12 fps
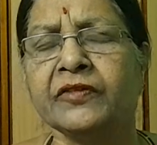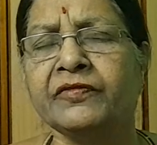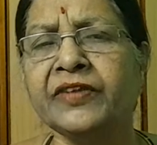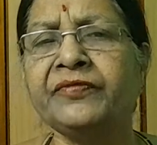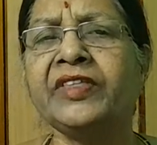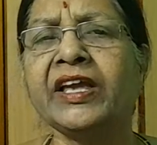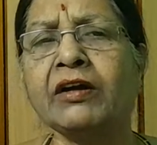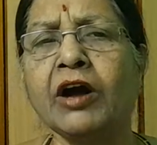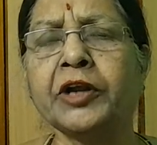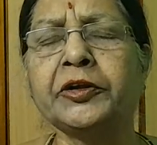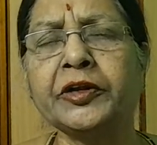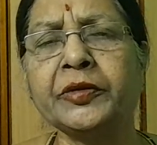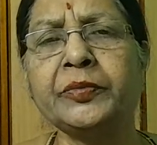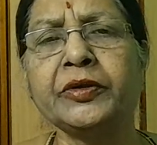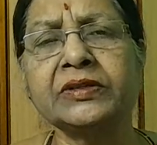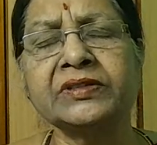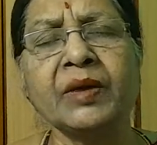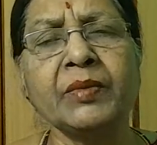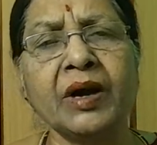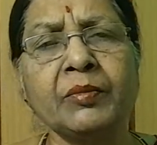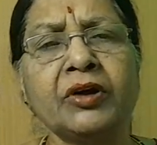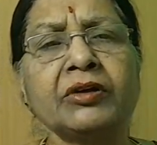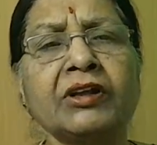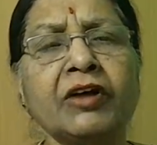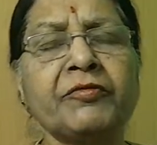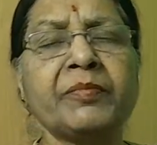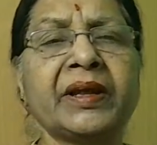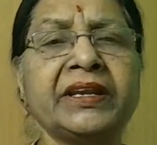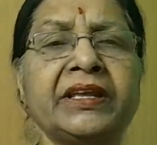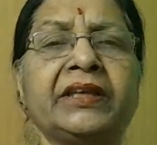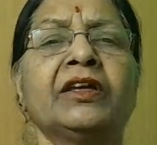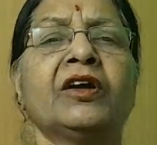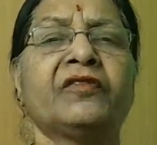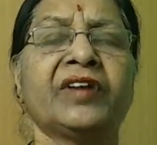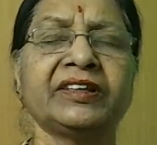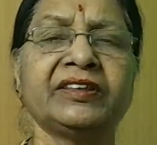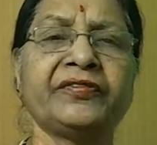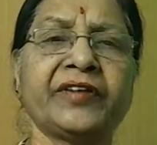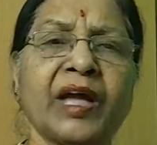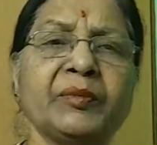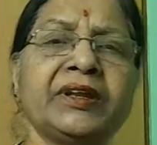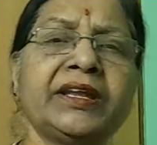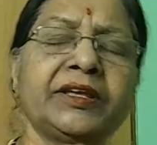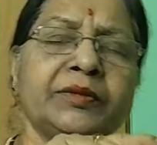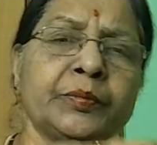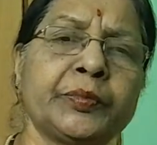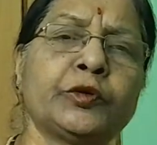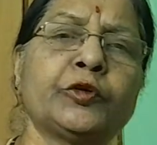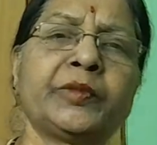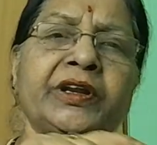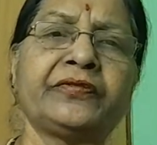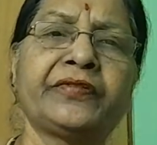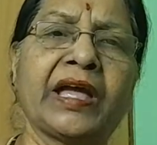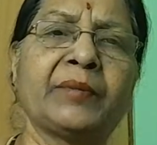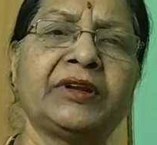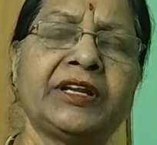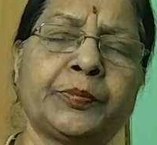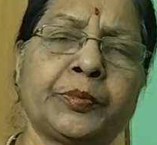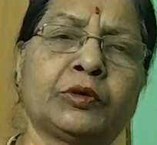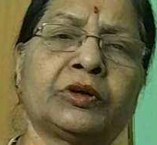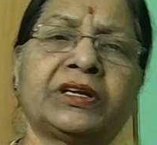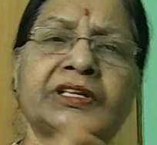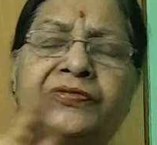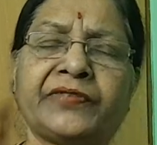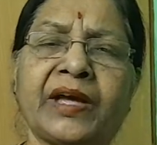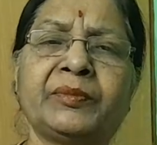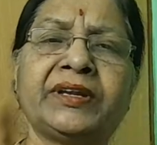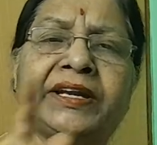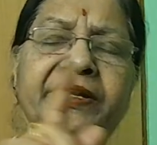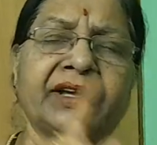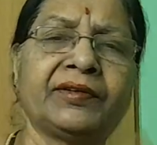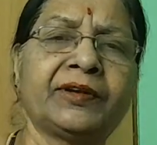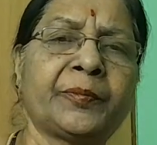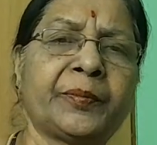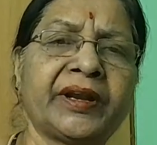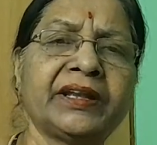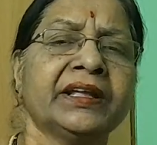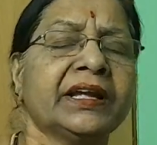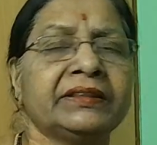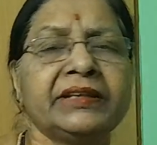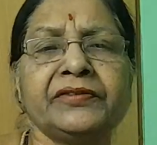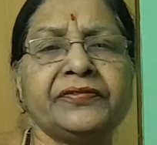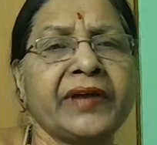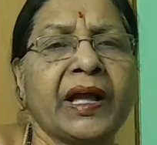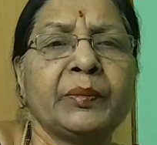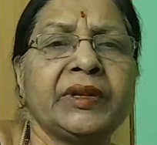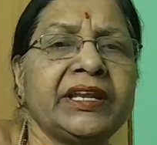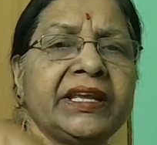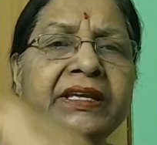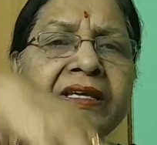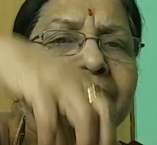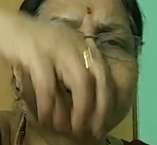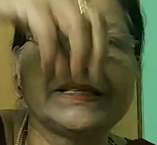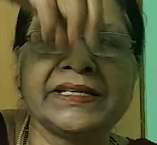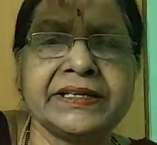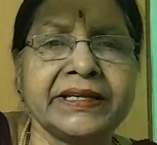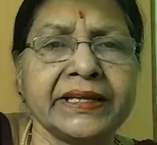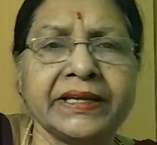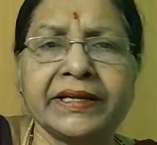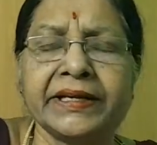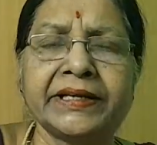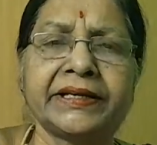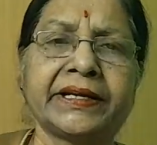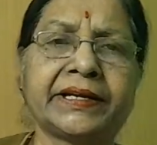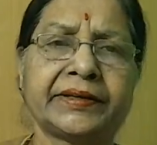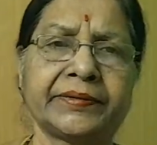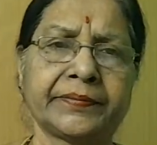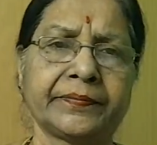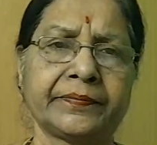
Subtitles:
if they contribute some amount of money for the family improvement, family progress, family development, then family is integrated.